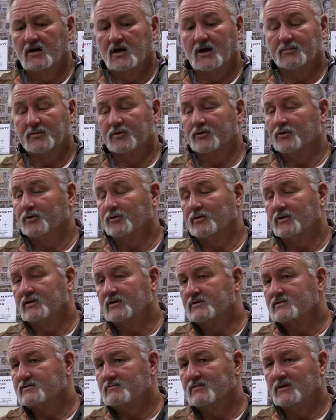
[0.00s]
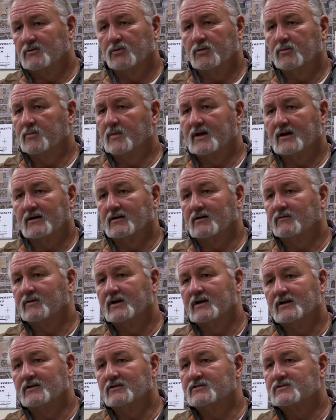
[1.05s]
opportunities that we may not have
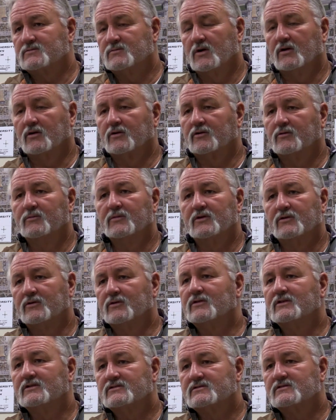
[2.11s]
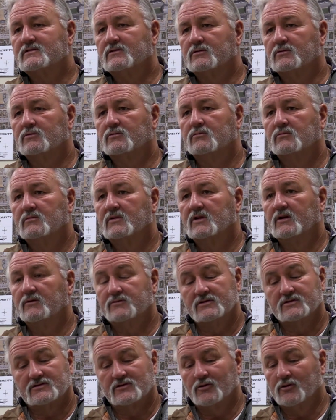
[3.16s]
had in smaller communities. So it was
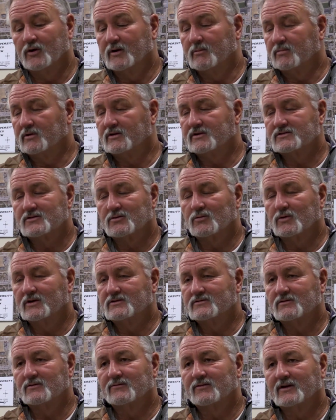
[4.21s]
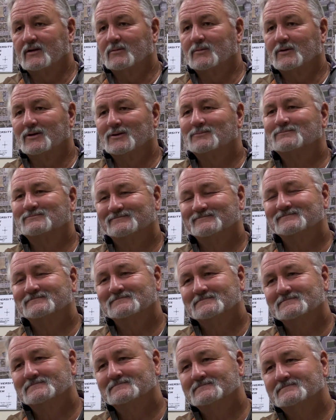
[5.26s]
just a great place to raise our family.
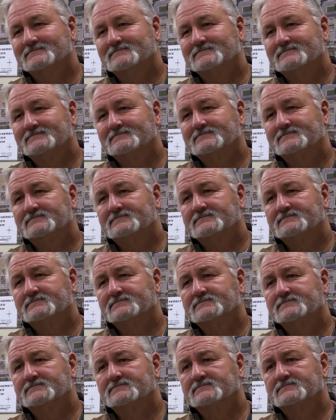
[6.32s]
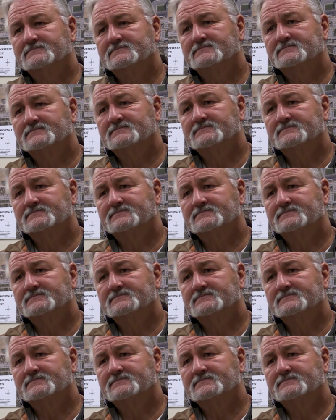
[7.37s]
Do you remember your first